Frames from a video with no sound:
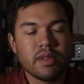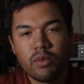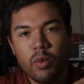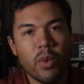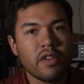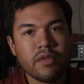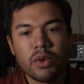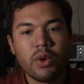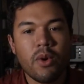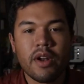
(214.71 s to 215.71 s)
one
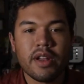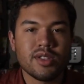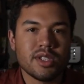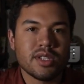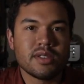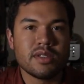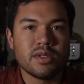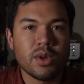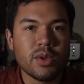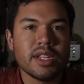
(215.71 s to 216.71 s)
full corner is just
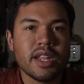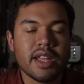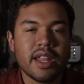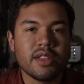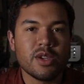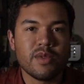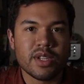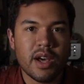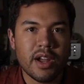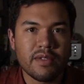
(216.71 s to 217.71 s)
solely dedicated to
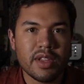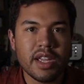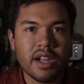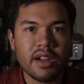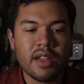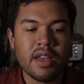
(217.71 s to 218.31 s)
photography gear.